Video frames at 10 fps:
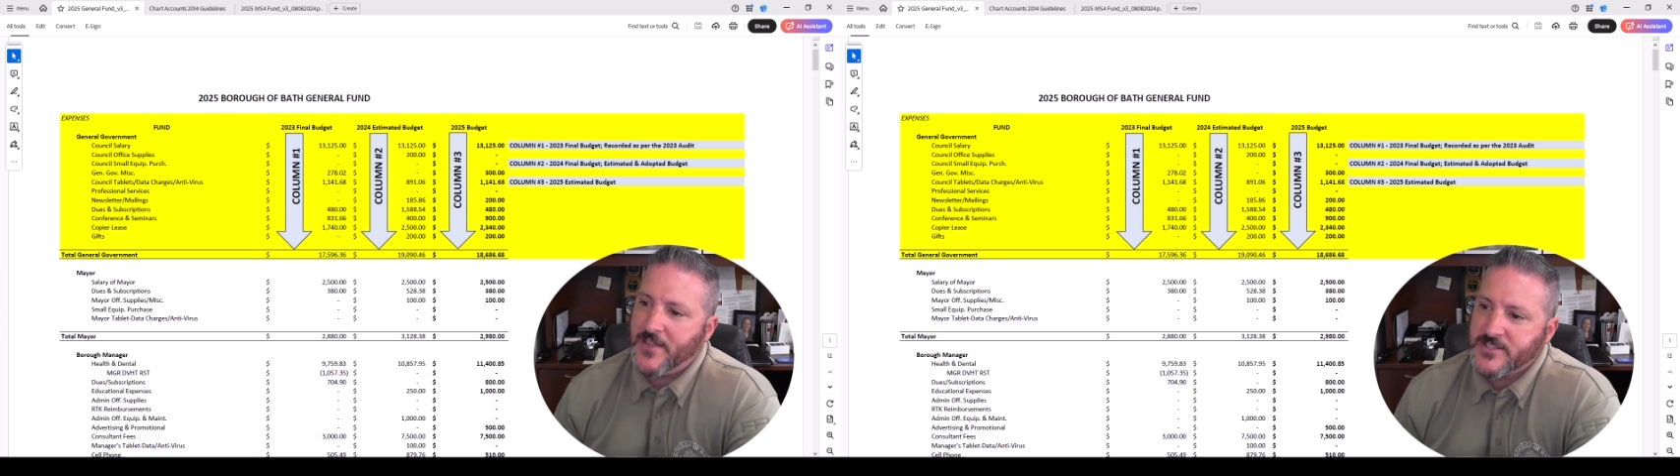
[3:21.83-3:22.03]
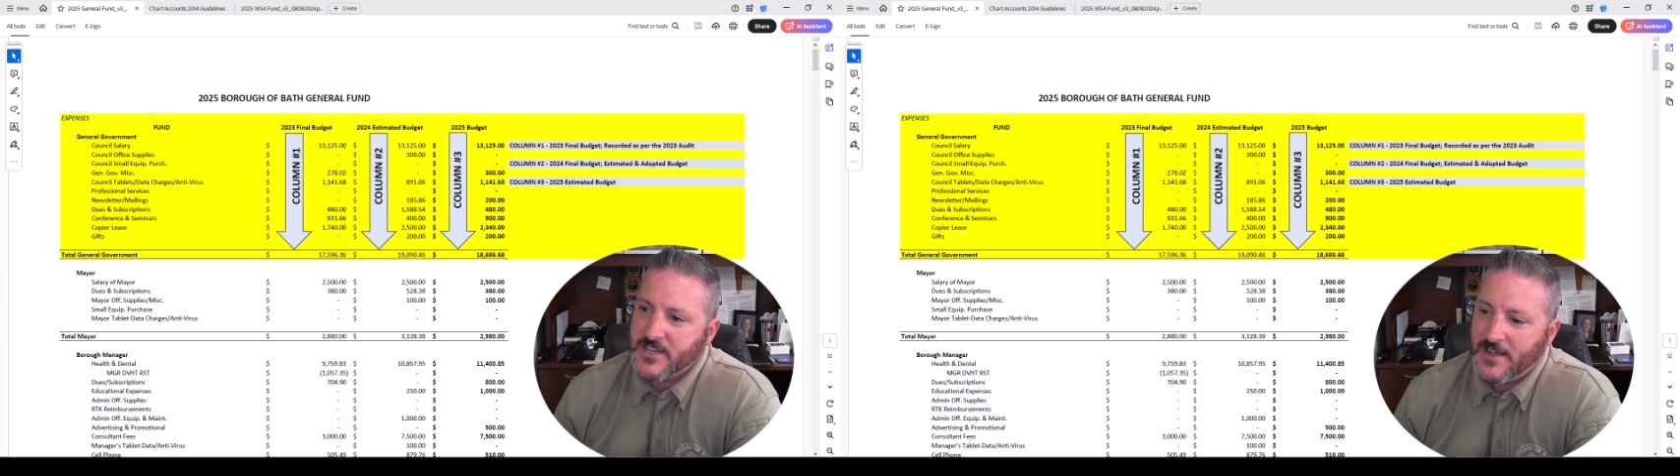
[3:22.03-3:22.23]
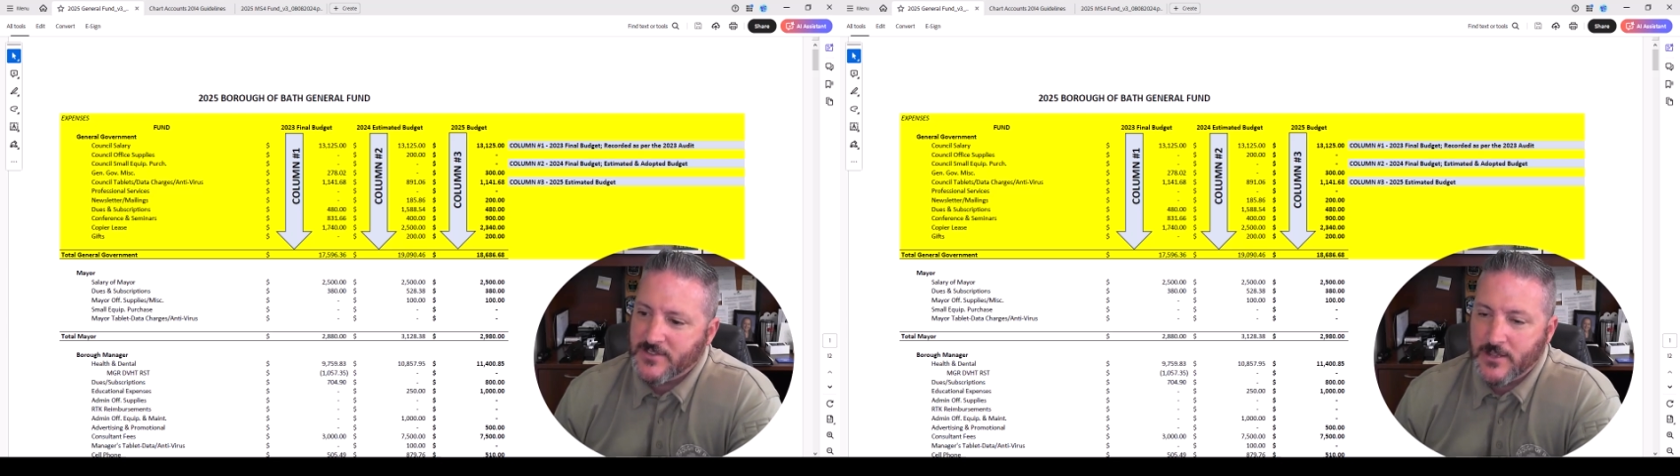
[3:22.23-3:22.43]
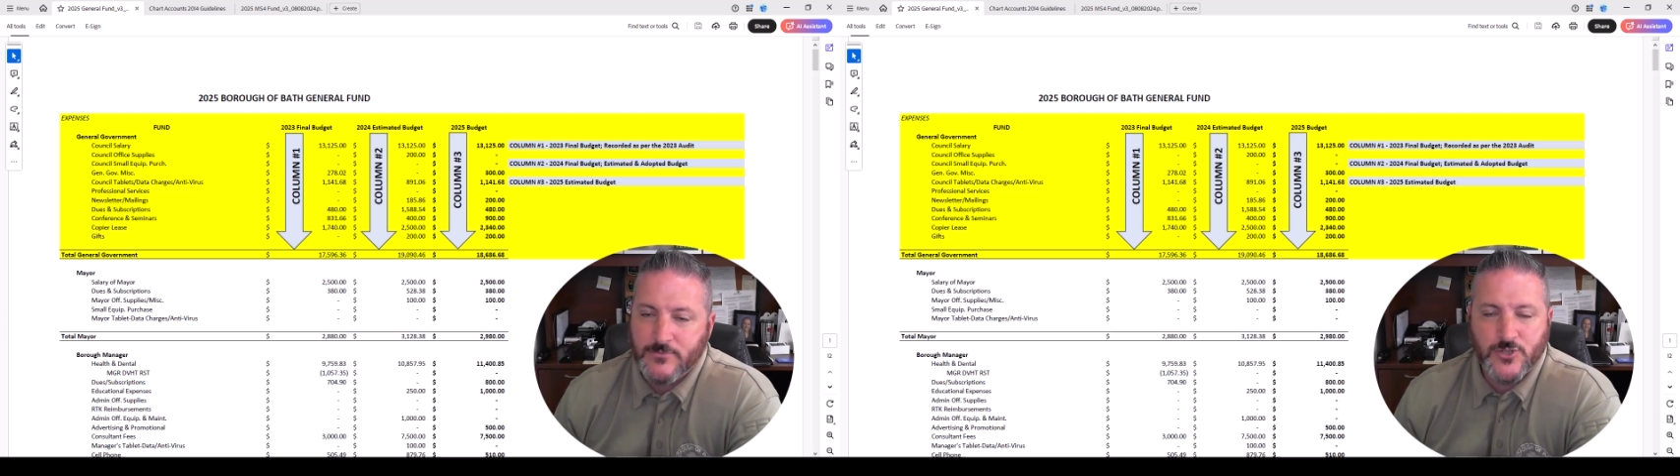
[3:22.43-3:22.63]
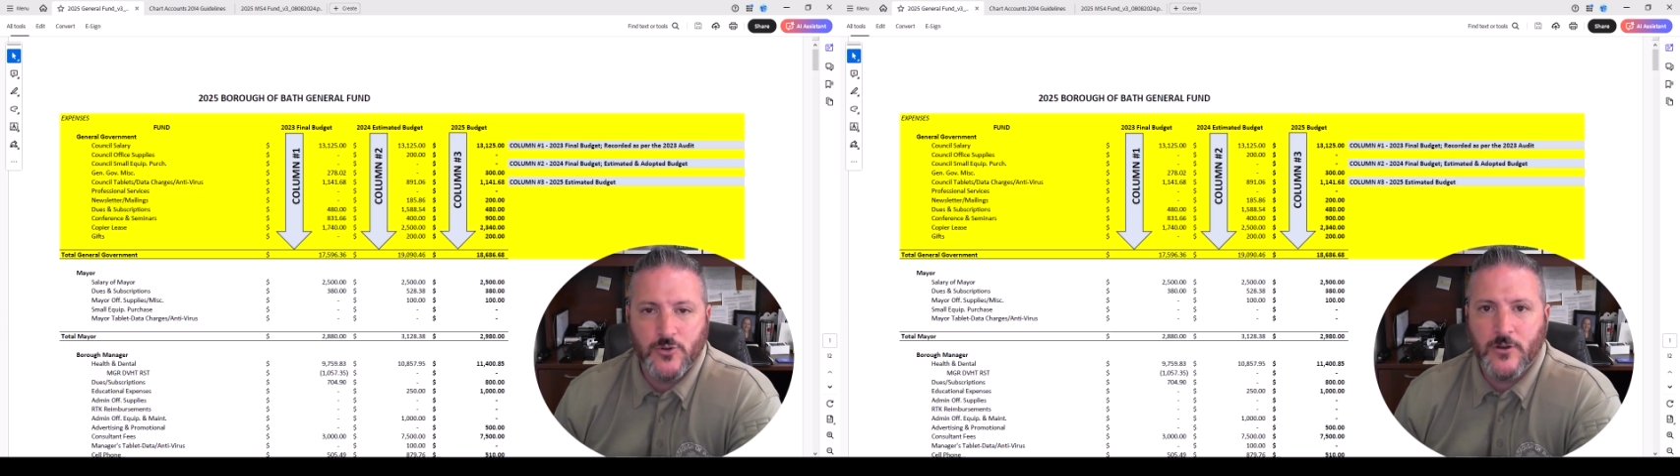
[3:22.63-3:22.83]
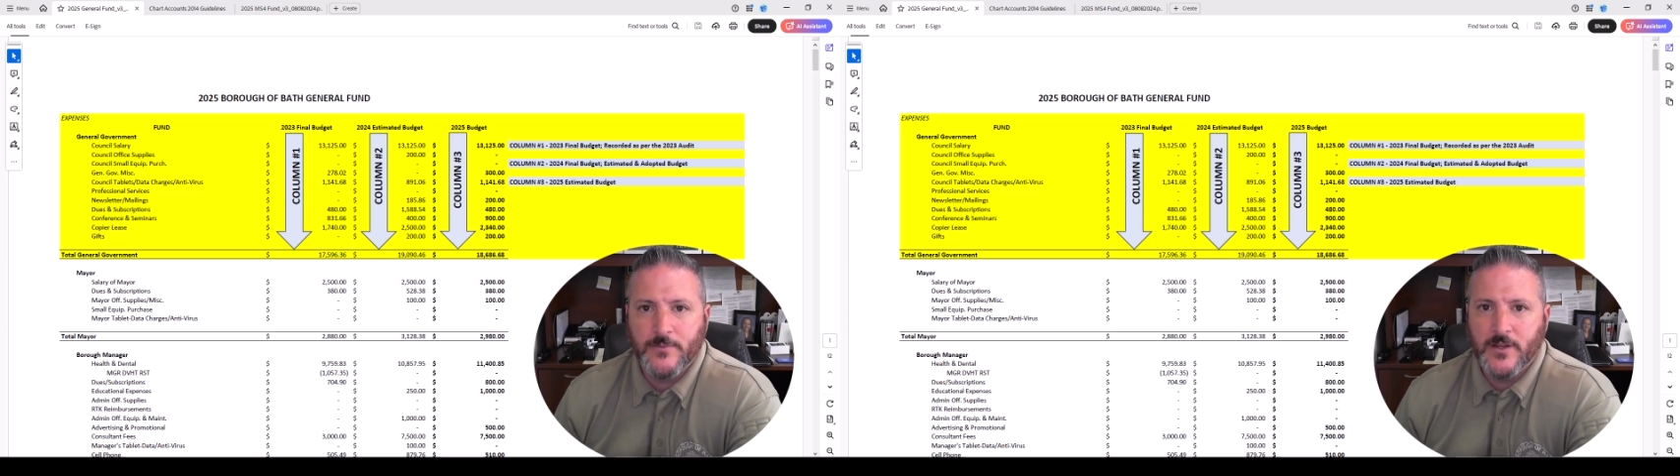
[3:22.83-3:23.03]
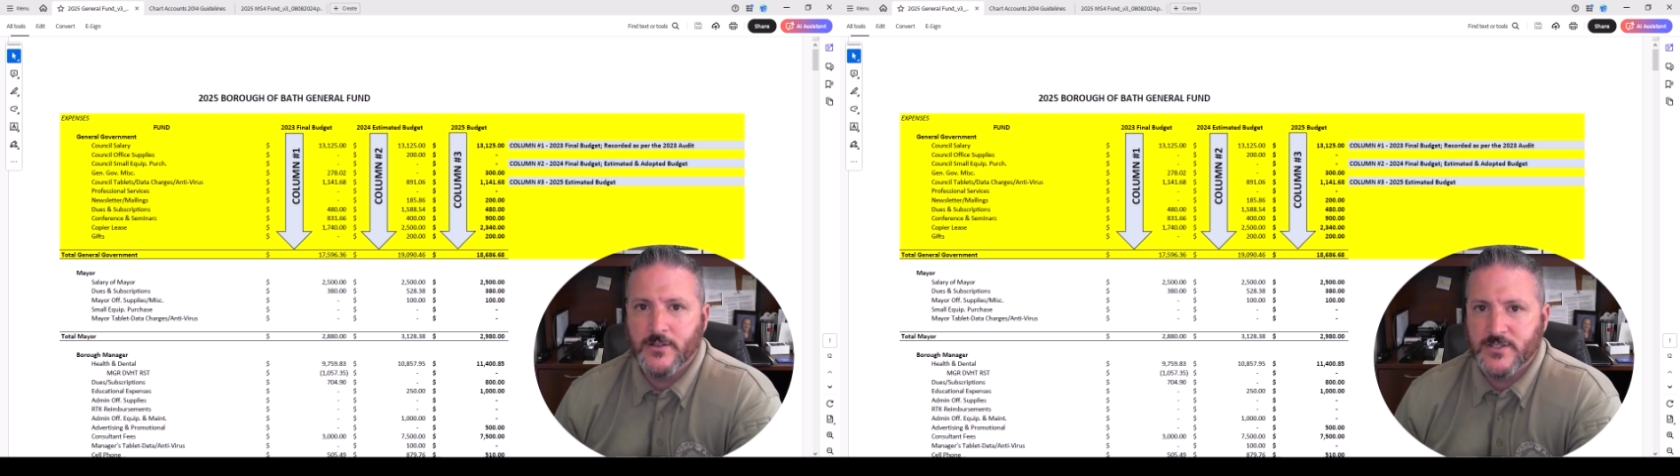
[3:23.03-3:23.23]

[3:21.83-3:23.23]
that's going to have to absorb